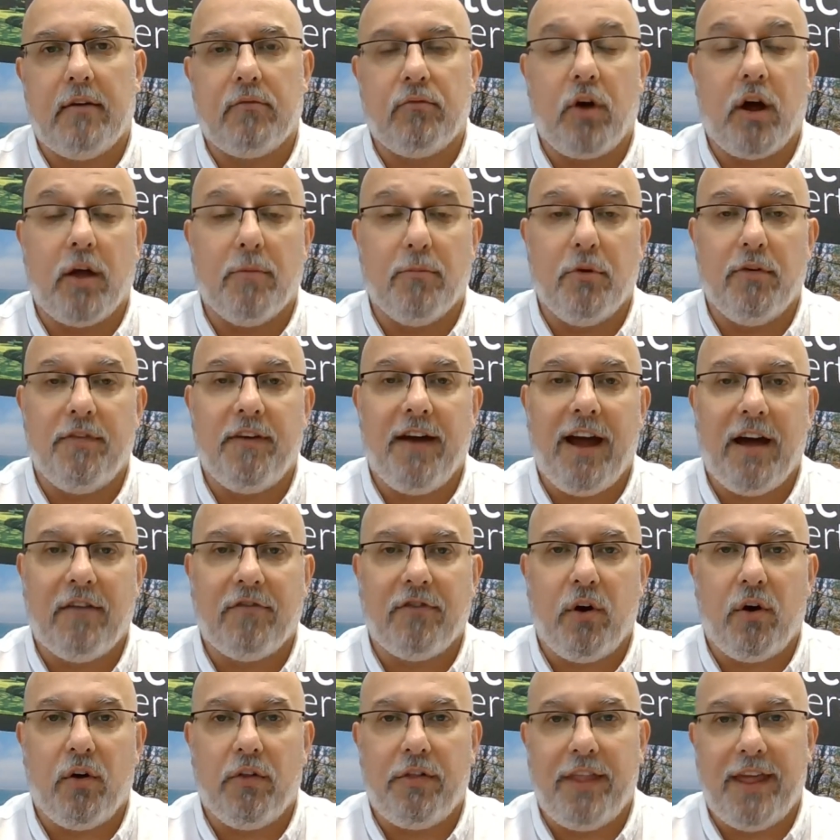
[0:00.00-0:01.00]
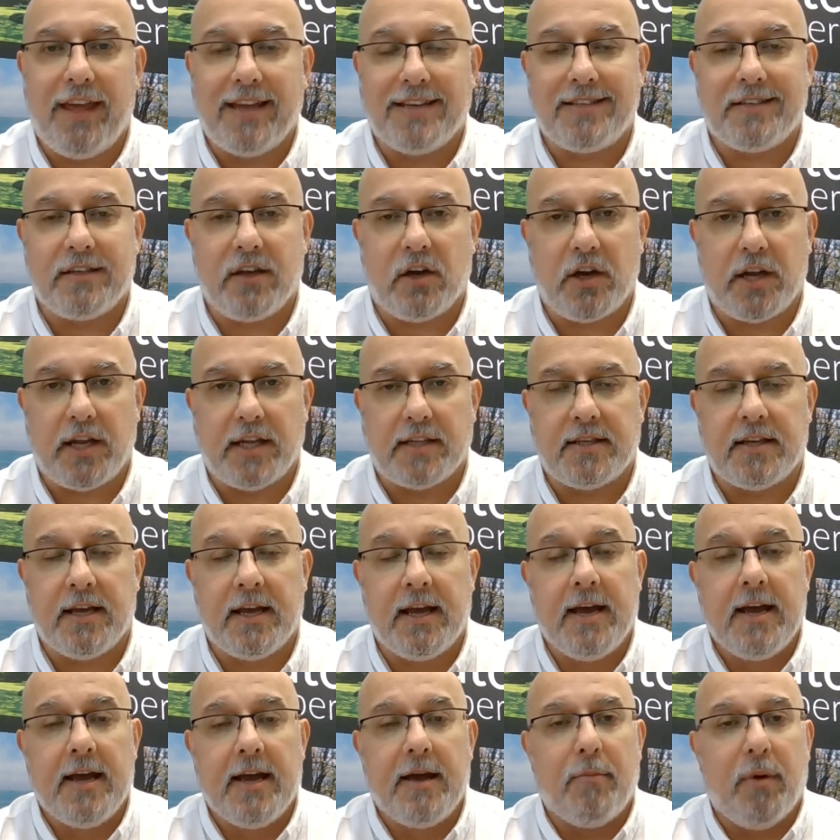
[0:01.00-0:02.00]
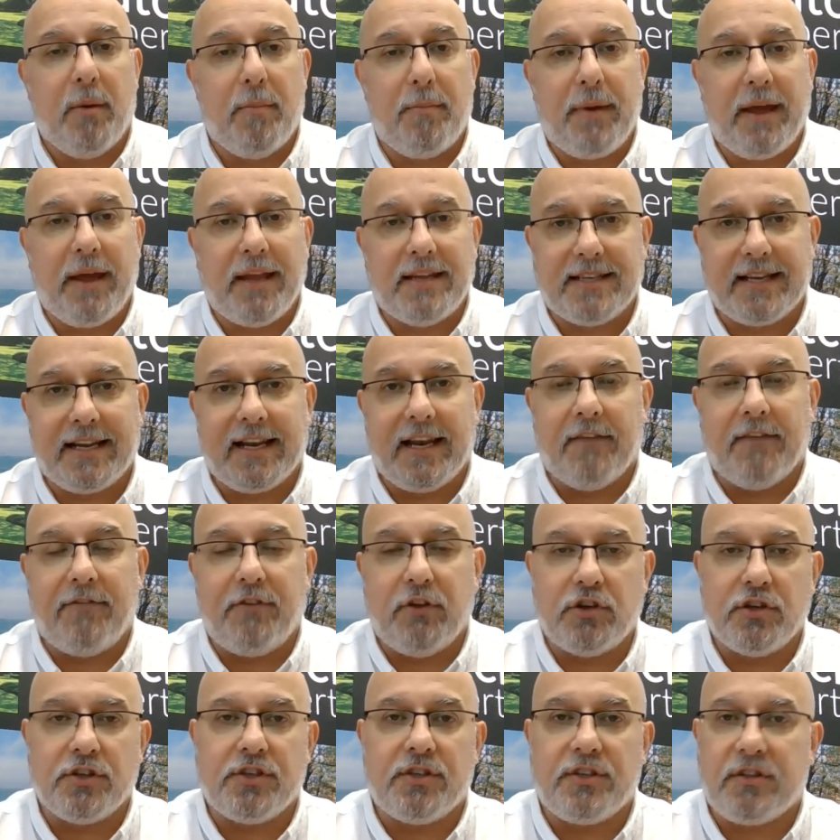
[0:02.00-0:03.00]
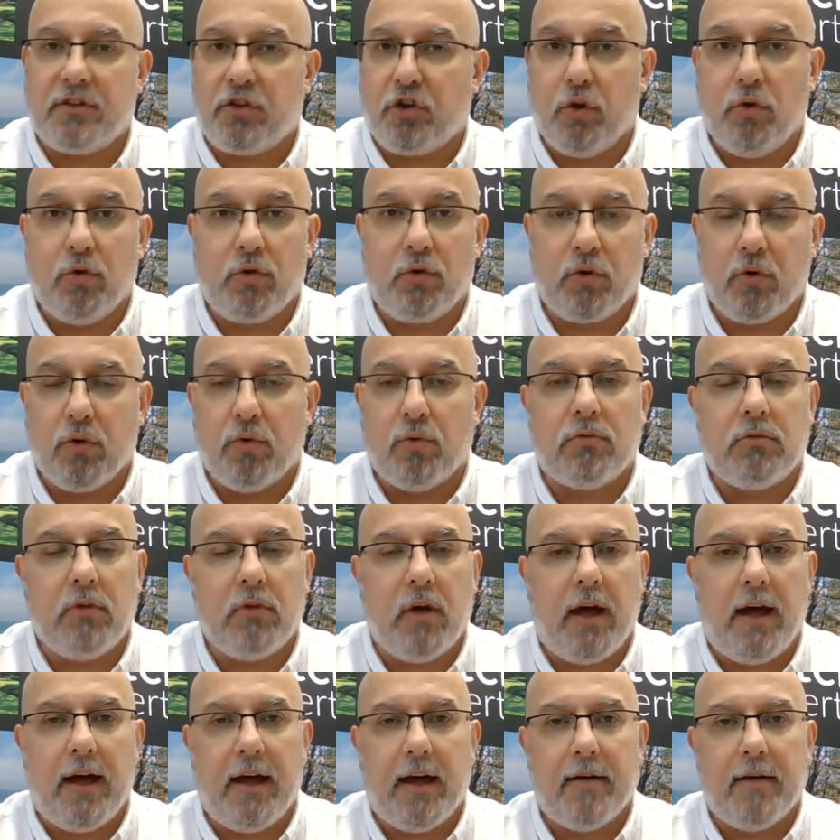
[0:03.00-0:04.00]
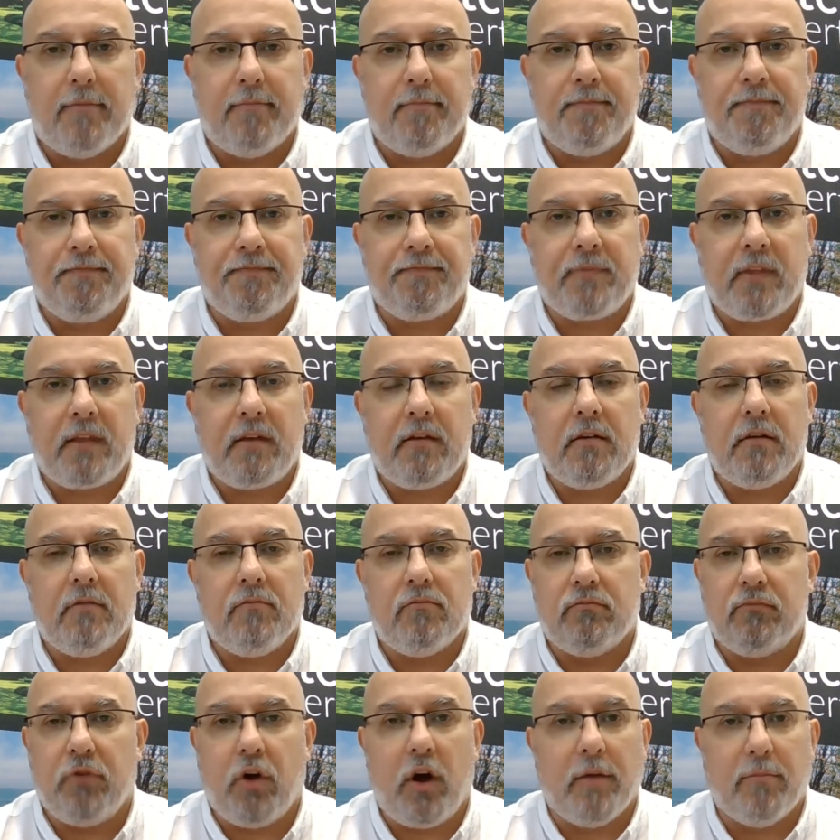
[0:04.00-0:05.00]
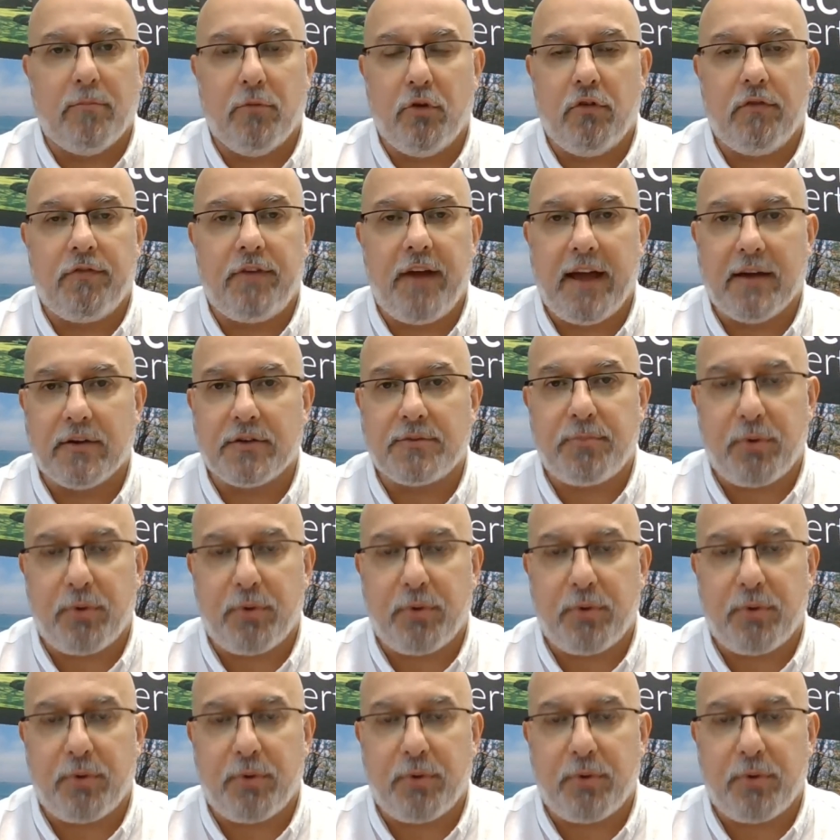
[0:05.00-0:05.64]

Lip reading: Rightmove have on their site. But basically, if you just Google Rightmove house